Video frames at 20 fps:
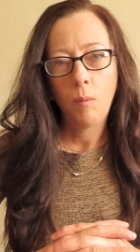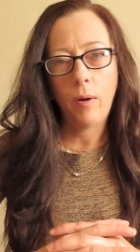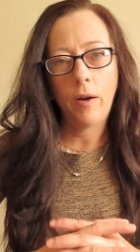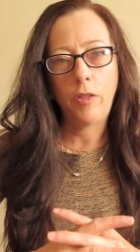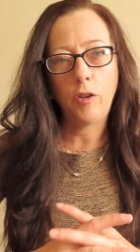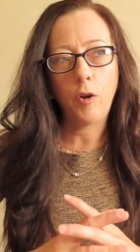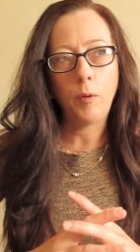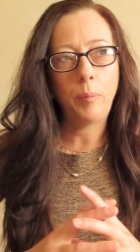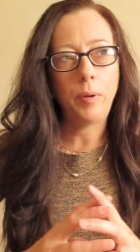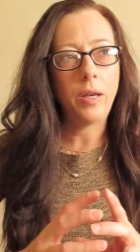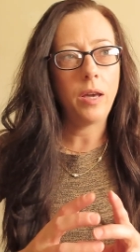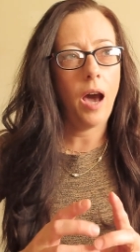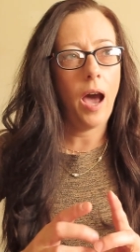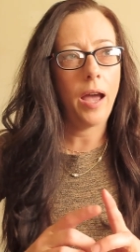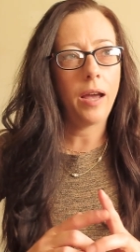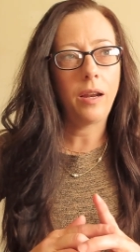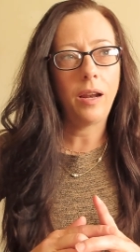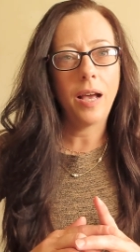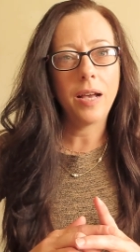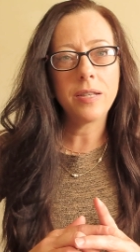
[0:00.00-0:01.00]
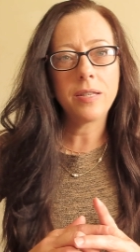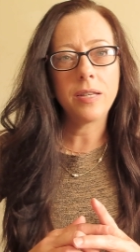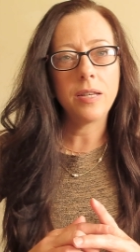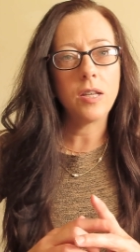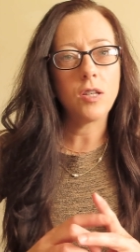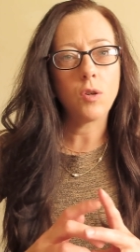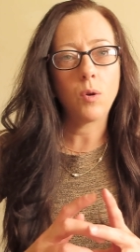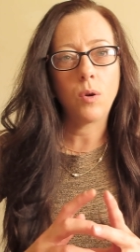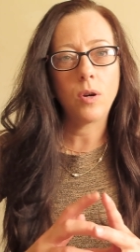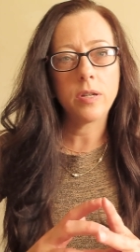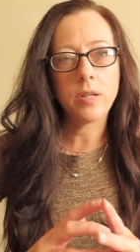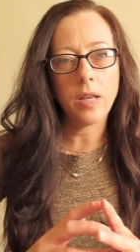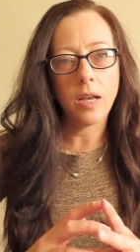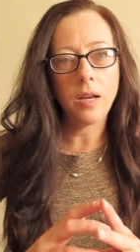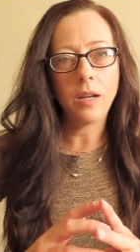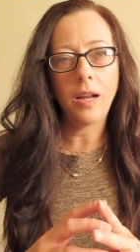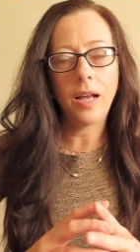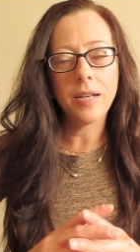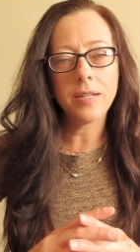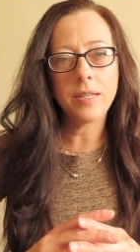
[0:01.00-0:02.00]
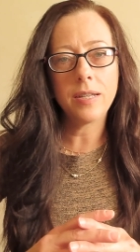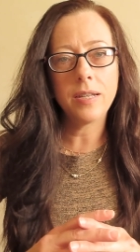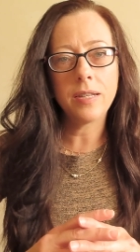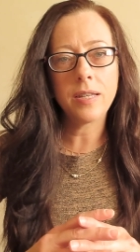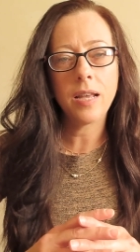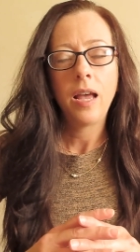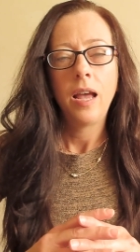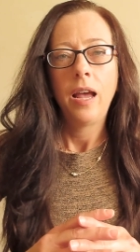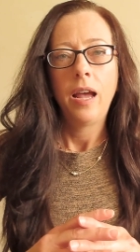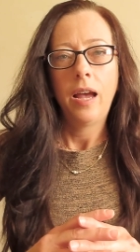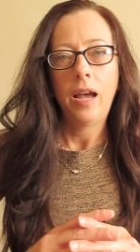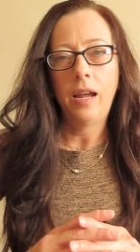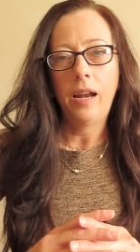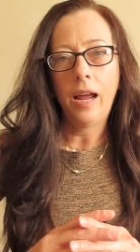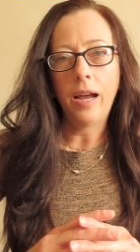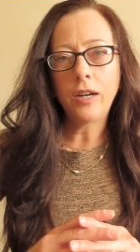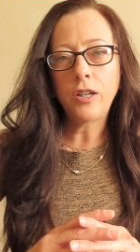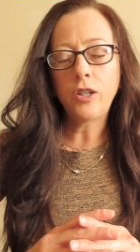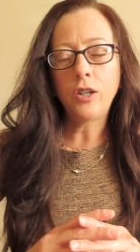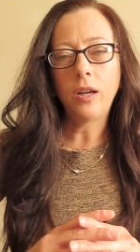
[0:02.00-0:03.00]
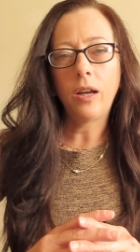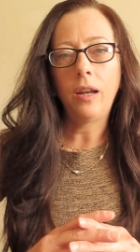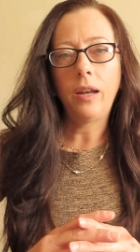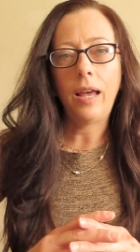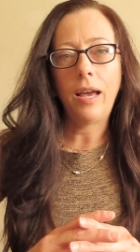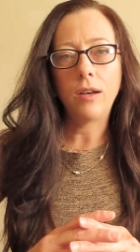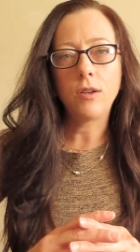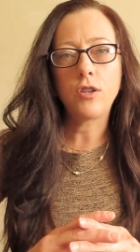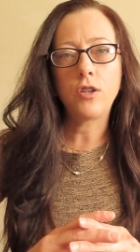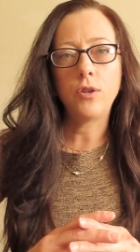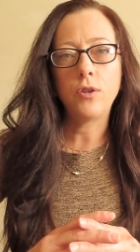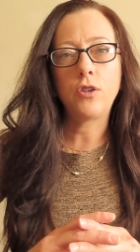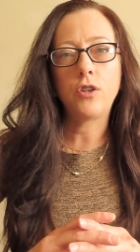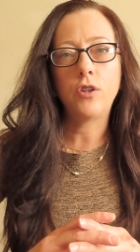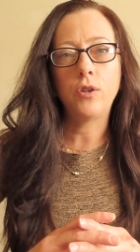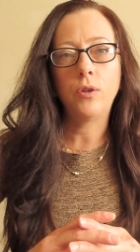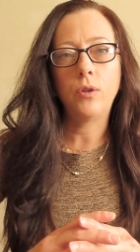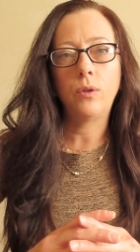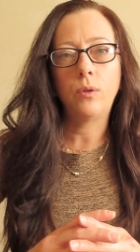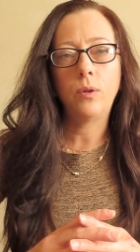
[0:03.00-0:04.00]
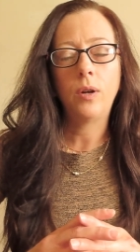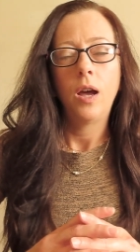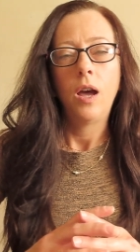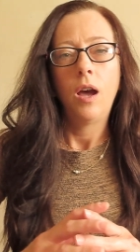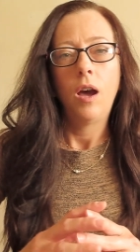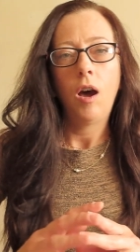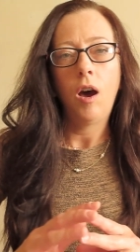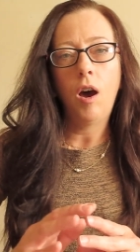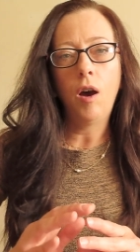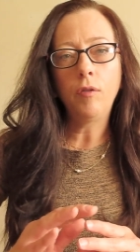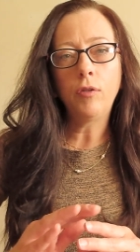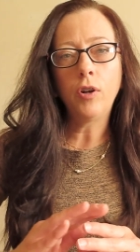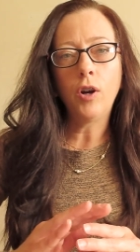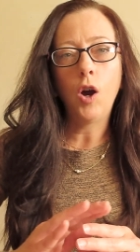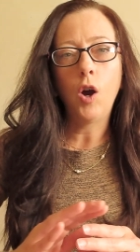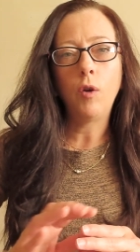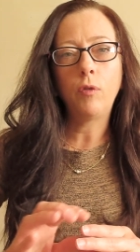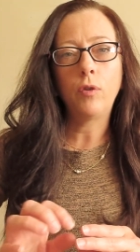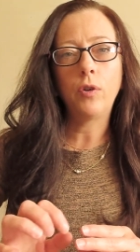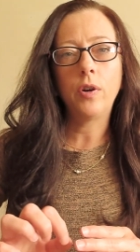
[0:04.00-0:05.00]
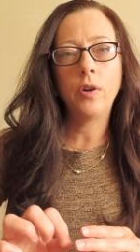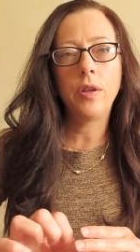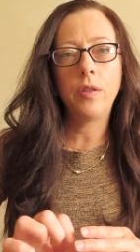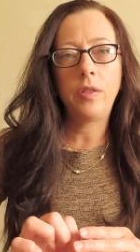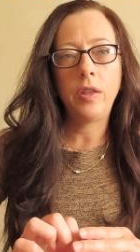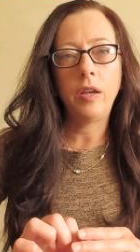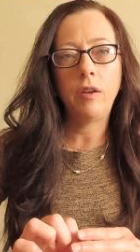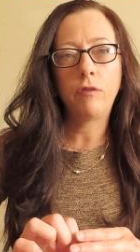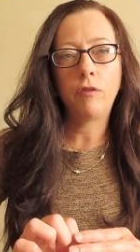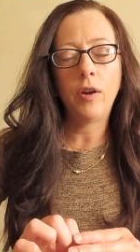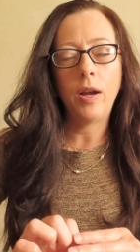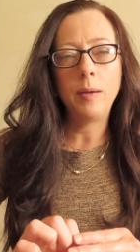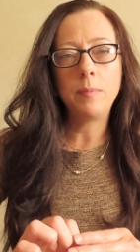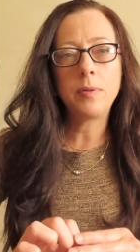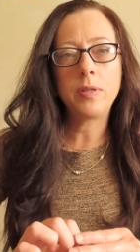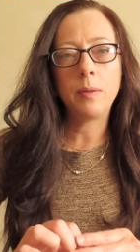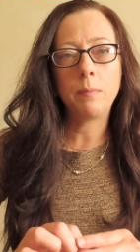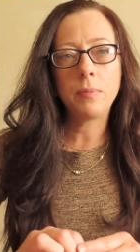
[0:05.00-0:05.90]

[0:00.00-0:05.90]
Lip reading: whether it be eyeglasses or sunglasses, it actually allows you to hover over the frames